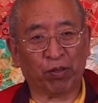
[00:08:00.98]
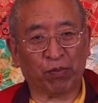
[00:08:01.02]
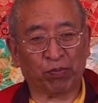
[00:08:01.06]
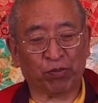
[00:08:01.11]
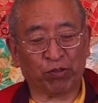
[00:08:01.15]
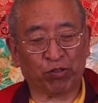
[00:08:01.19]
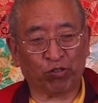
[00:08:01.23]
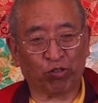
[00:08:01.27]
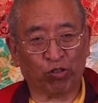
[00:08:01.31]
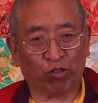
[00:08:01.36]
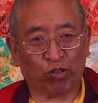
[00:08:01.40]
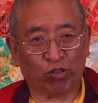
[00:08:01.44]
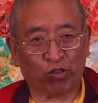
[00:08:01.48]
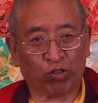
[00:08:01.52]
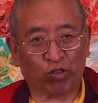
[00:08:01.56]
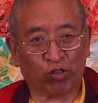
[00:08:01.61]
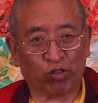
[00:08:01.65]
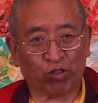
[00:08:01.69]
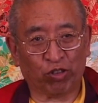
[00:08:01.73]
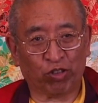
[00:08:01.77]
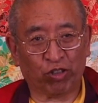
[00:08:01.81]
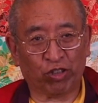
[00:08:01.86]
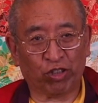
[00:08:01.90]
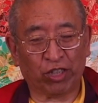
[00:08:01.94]
is not
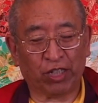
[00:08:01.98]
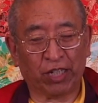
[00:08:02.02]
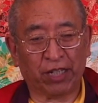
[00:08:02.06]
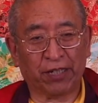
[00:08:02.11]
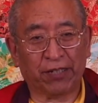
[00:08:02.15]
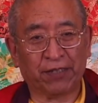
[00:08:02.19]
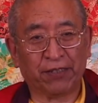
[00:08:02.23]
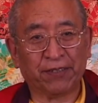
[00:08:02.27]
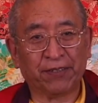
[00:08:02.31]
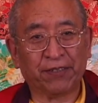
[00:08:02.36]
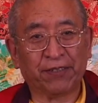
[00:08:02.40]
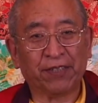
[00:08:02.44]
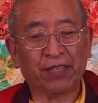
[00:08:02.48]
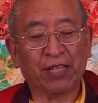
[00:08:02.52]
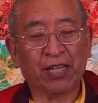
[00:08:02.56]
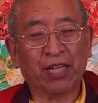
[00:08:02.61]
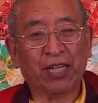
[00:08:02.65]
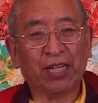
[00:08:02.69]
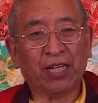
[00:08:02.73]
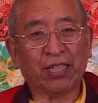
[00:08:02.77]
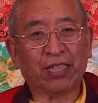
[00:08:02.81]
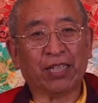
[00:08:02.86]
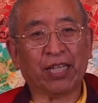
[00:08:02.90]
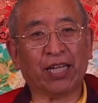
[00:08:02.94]
limited to
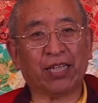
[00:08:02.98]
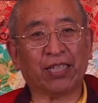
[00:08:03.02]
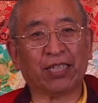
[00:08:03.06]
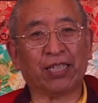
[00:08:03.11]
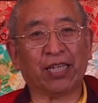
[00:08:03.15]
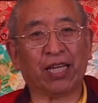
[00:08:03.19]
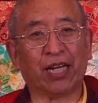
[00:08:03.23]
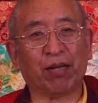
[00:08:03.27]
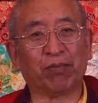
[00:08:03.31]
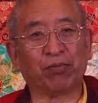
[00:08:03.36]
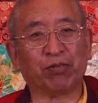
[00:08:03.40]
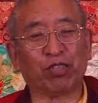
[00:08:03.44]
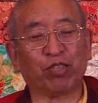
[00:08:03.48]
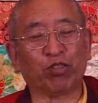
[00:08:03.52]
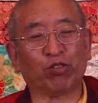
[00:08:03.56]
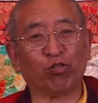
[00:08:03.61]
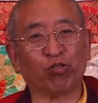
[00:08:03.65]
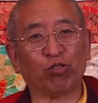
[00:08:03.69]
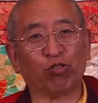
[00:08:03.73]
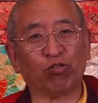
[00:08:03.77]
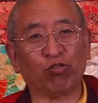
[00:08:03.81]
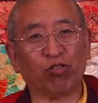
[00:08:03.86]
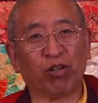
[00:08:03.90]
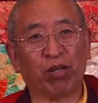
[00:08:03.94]
some temporary
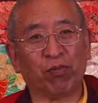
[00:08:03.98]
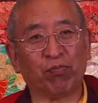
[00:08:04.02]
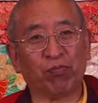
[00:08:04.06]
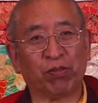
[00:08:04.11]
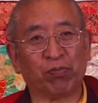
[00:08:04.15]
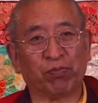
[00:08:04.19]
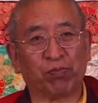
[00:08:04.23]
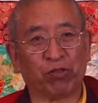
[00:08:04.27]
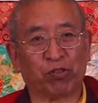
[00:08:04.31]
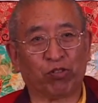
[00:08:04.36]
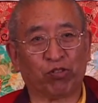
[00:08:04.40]
benefit,